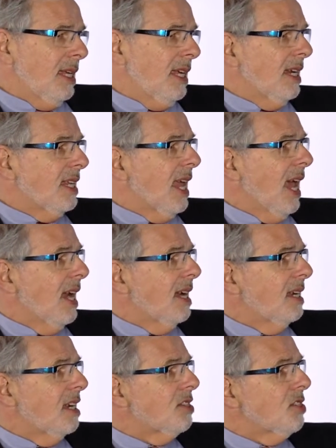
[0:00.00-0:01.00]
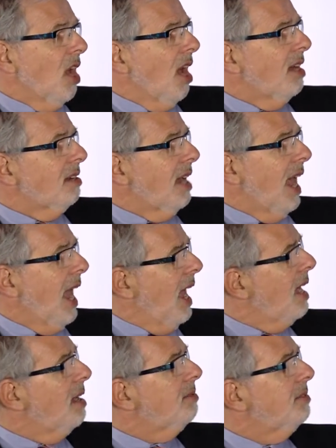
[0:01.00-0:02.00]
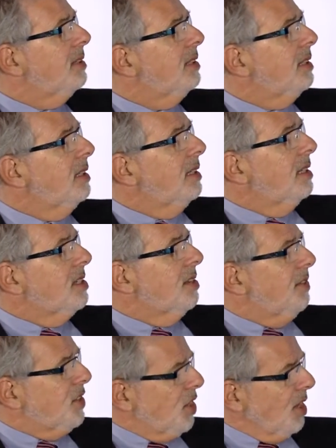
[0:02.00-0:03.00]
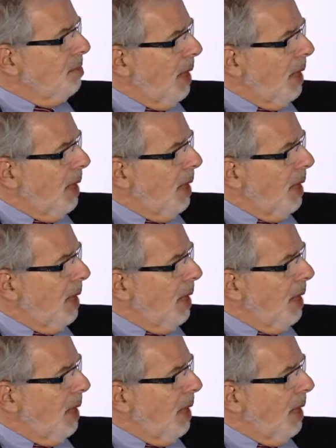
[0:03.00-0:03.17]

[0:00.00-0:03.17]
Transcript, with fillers: Yet Canada does not have sufficient